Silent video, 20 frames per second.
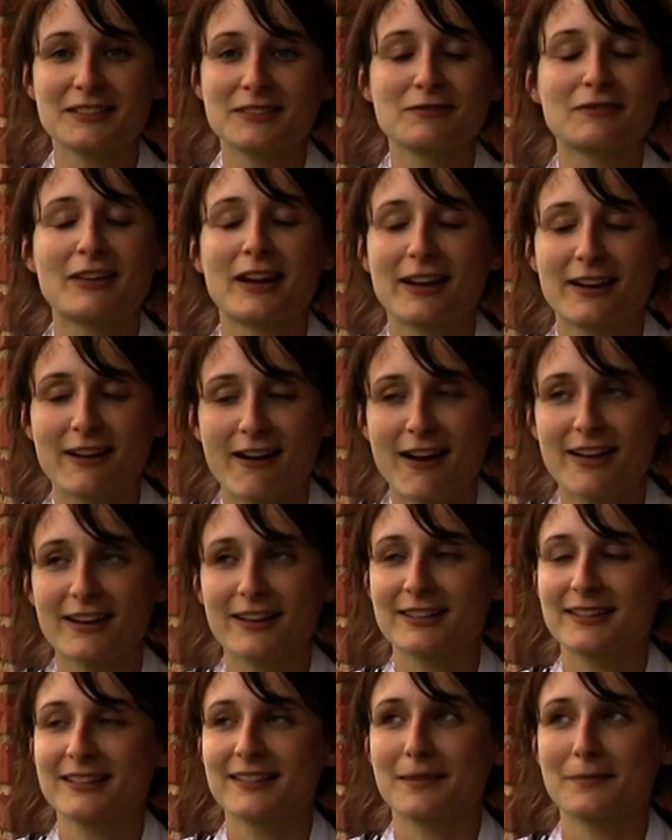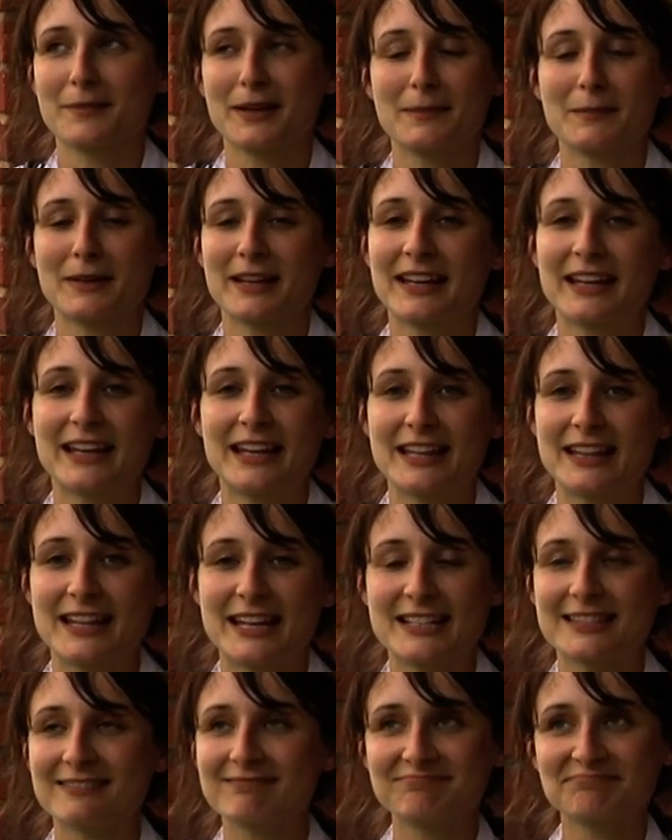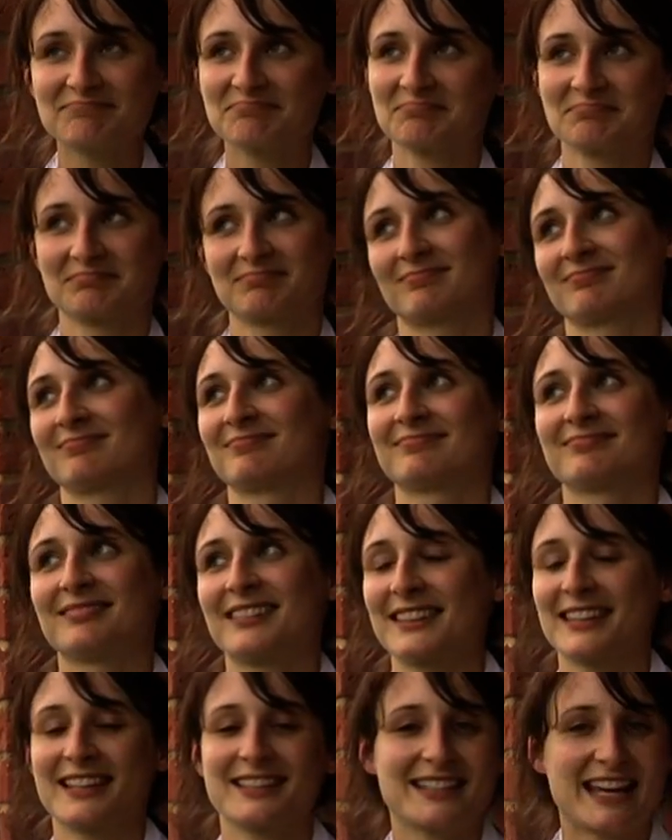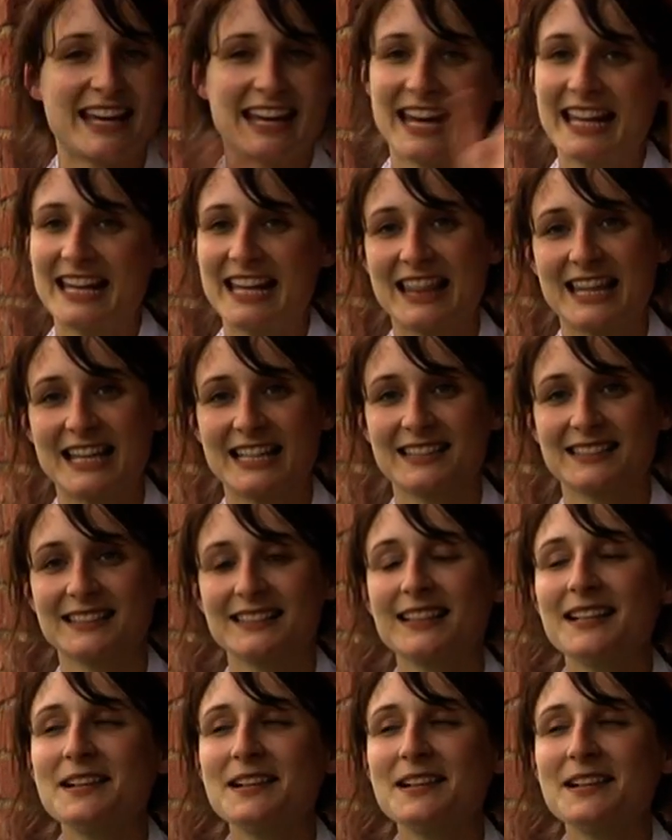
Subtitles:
run and hide under something, but here they'll take anything.